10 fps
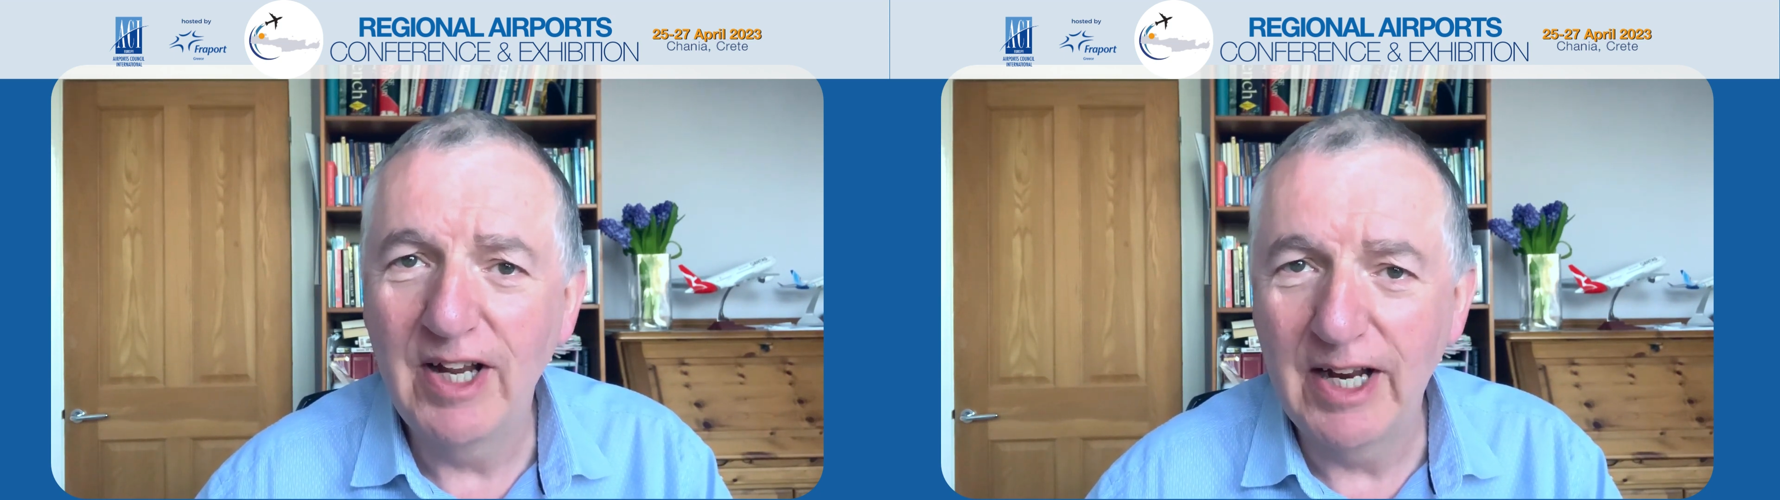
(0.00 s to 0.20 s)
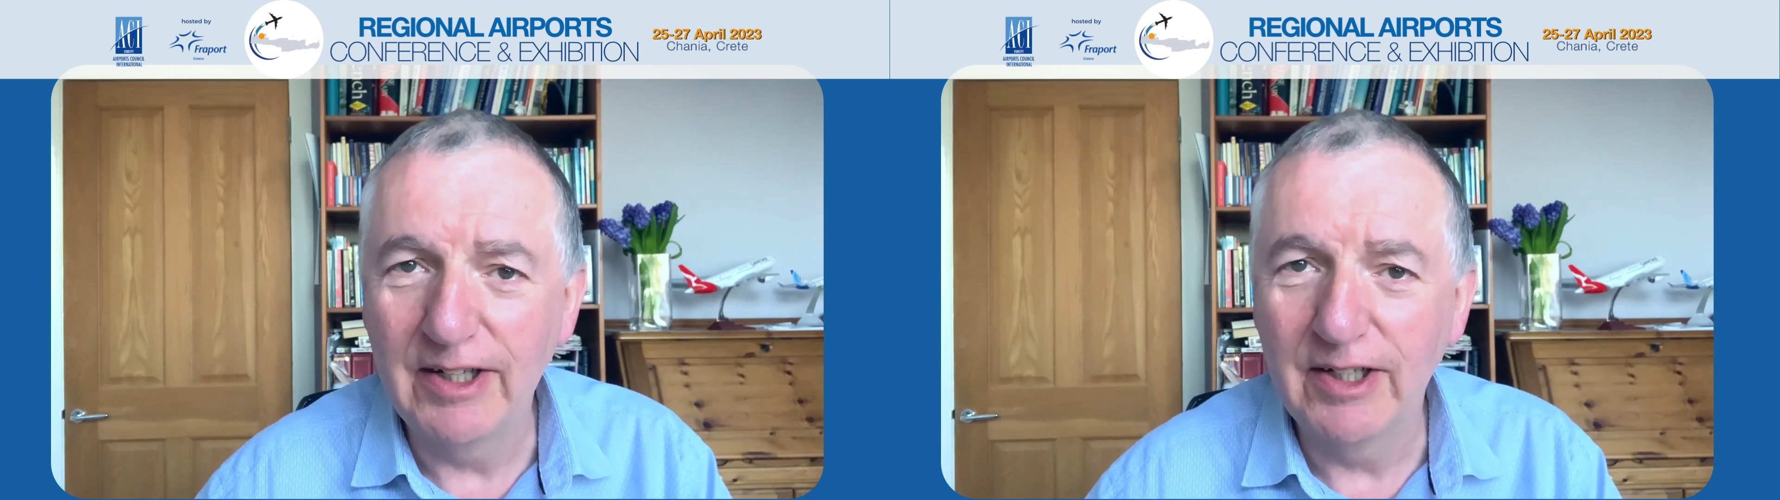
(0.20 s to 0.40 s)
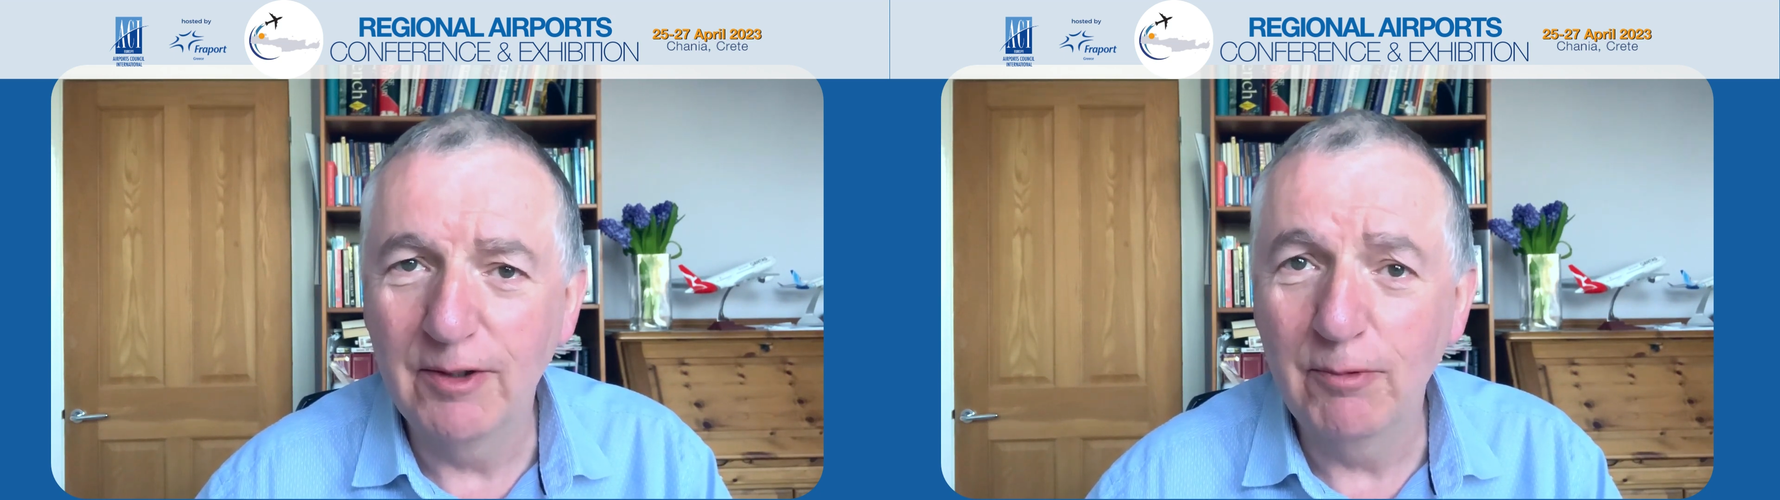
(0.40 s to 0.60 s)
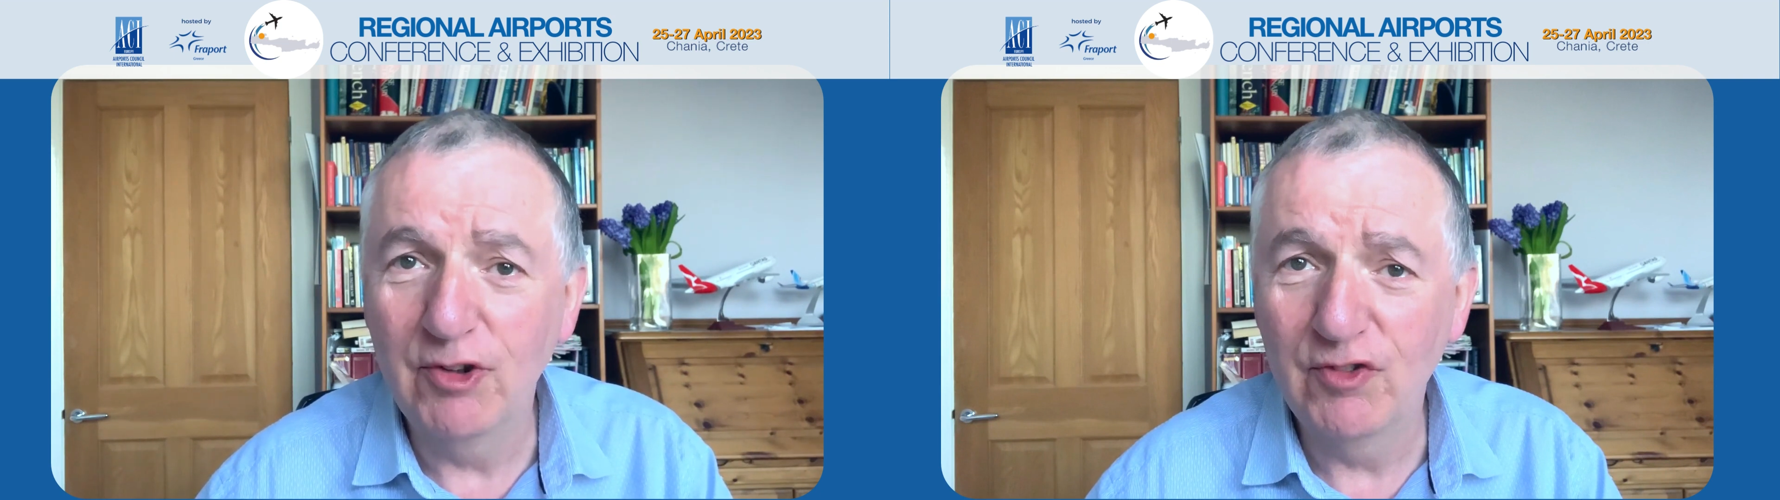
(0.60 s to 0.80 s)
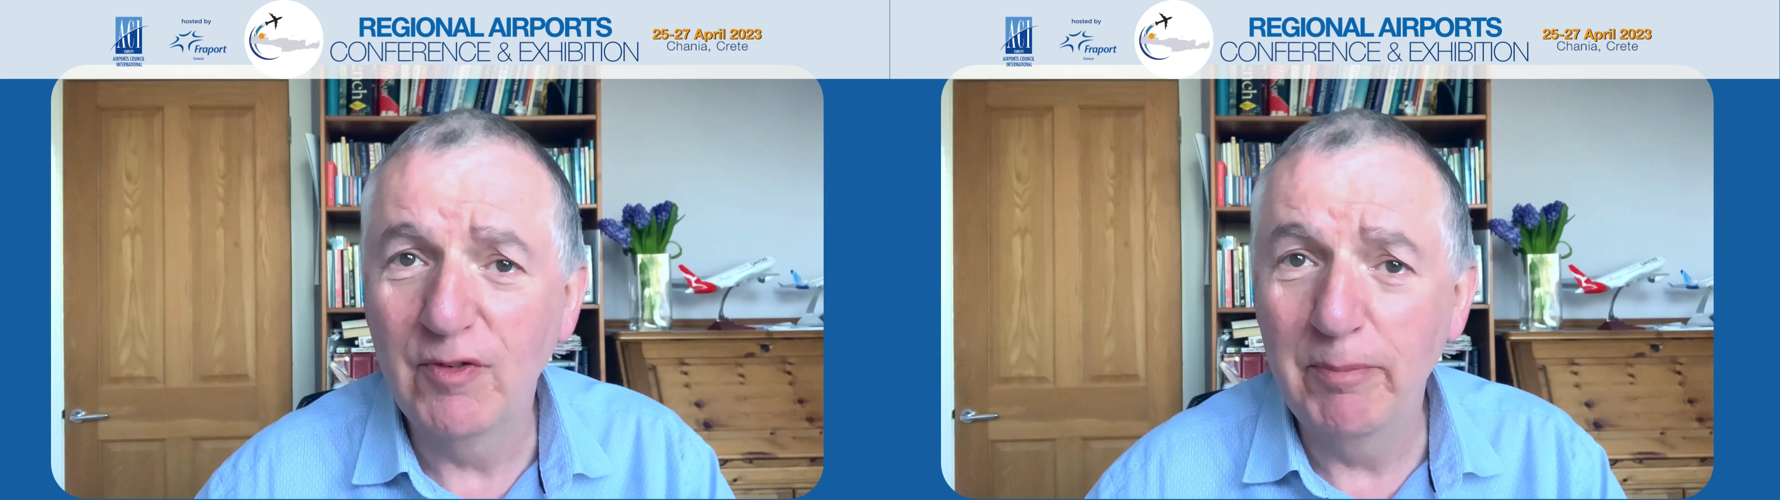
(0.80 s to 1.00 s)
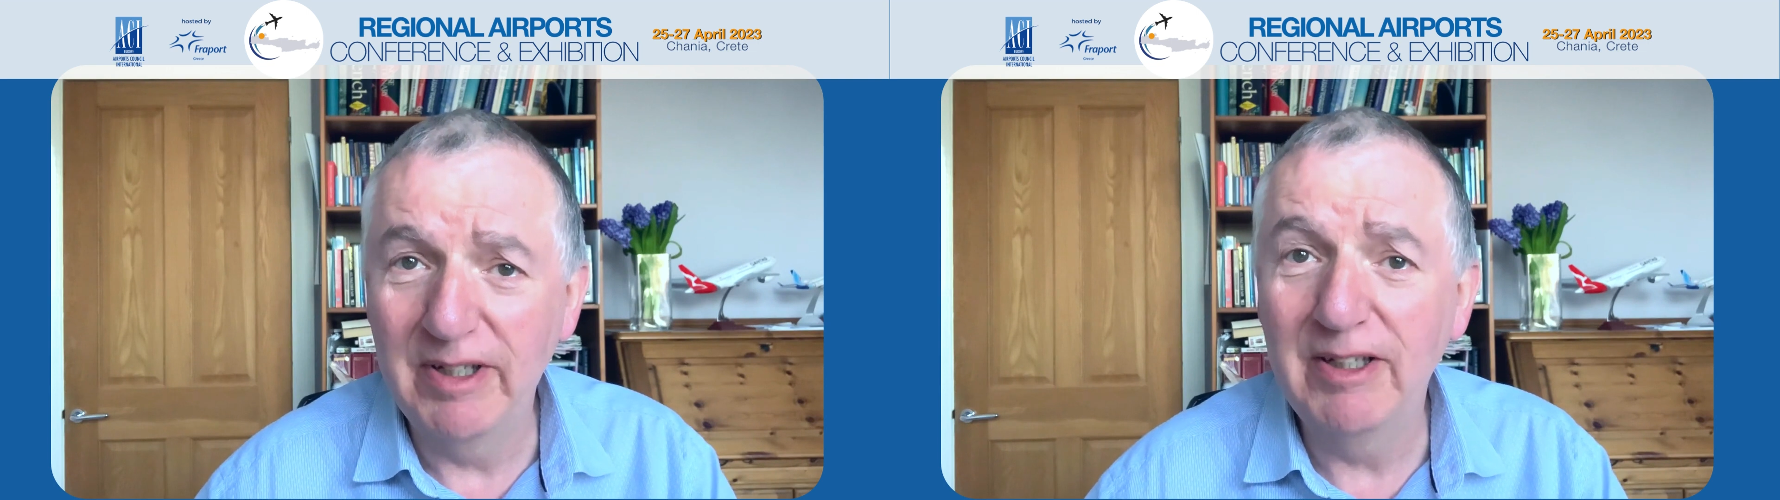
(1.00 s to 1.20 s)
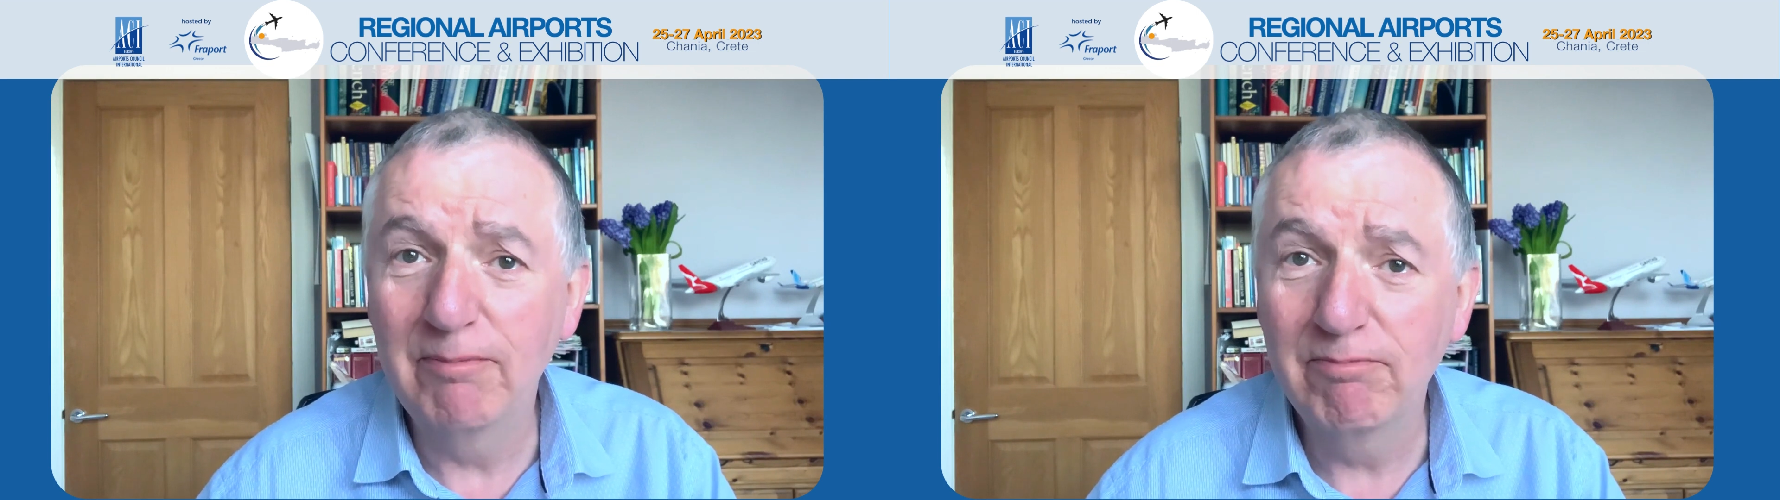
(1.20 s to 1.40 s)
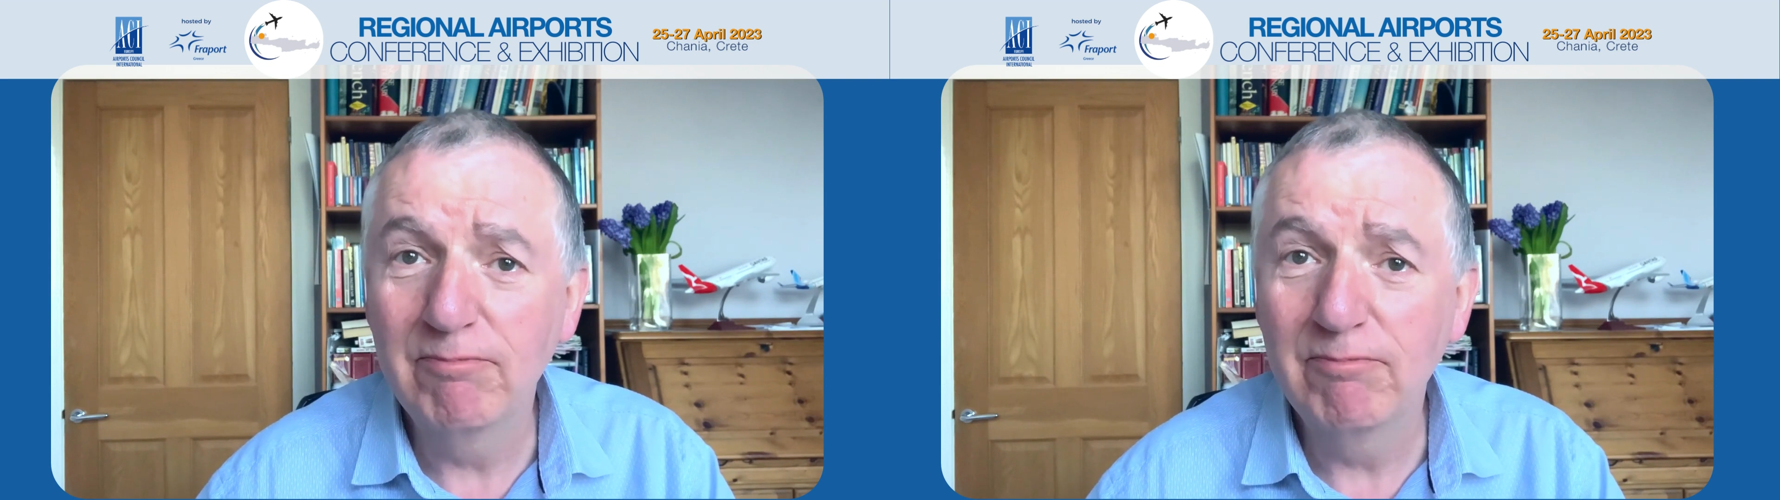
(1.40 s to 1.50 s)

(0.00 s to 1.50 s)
Hania, which for me,